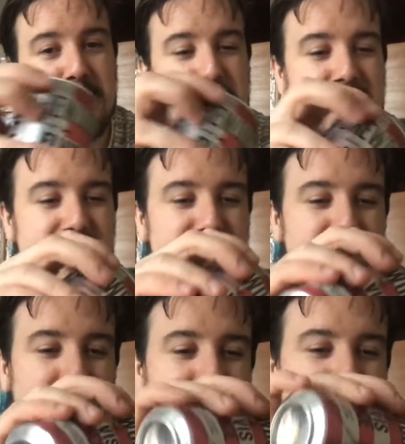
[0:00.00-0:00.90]
cans
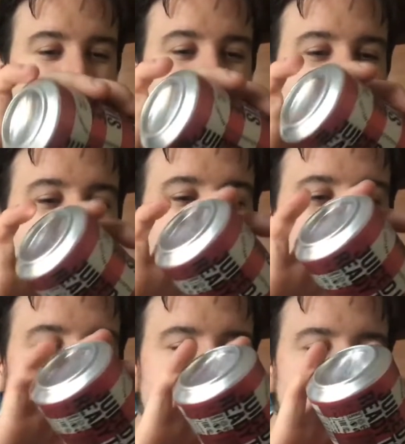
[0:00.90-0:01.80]
rather than
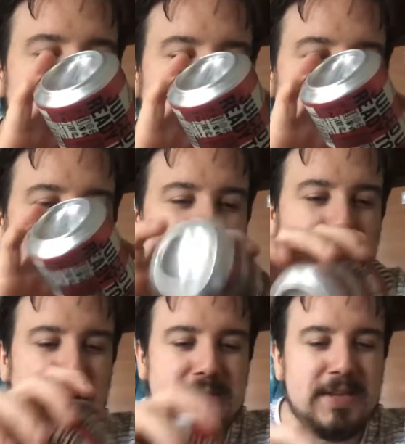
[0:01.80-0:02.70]
pouring it into a pint
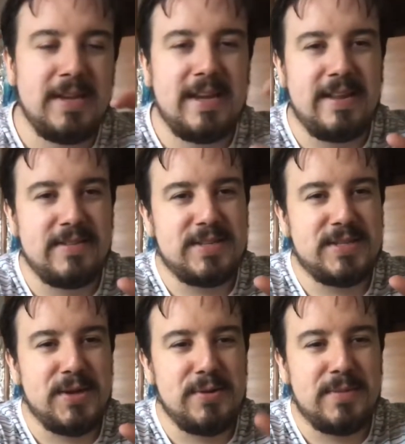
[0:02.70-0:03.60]
glass and having
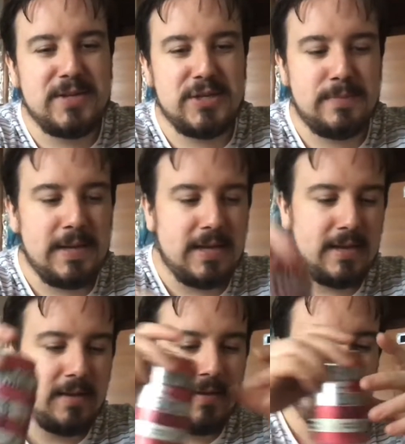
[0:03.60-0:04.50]
so much spare.
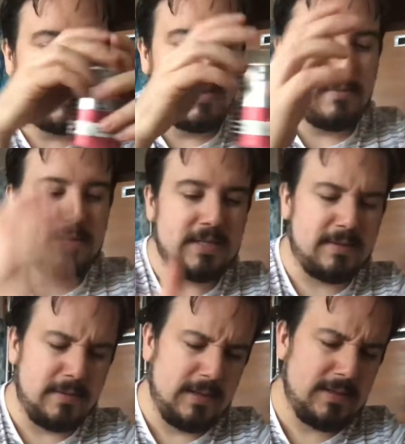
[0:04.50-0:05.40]
But
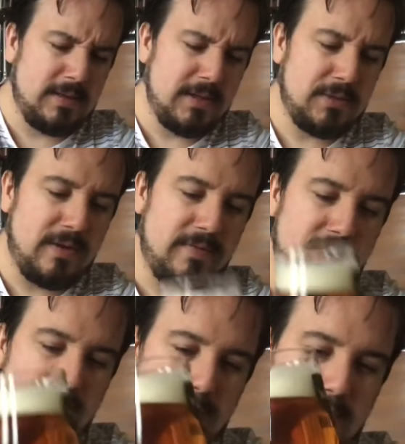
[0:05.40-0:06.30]
it's nice to have a
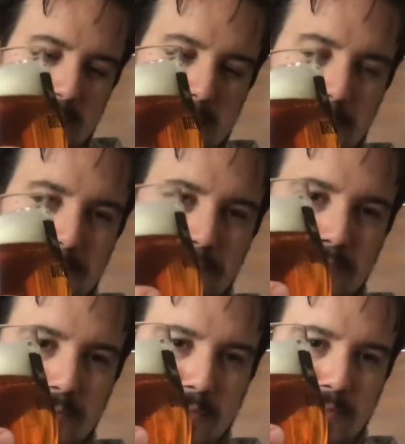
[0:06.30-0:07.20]
little
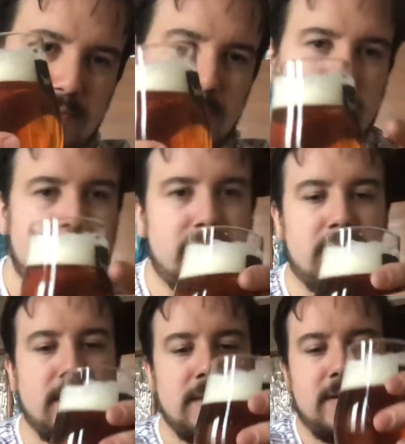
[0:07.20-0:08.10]

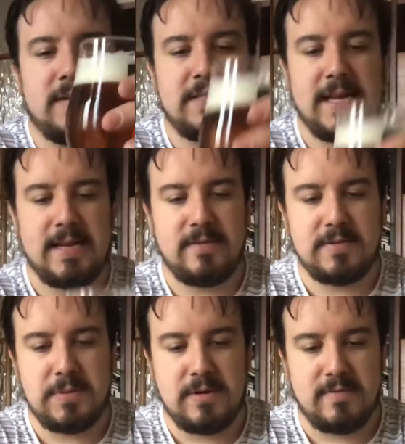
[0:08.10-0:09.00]
stand as
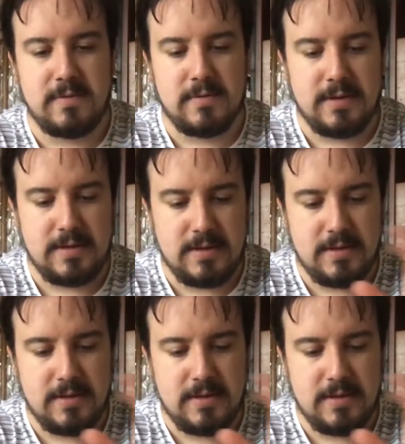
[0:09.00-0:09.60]
well for it there.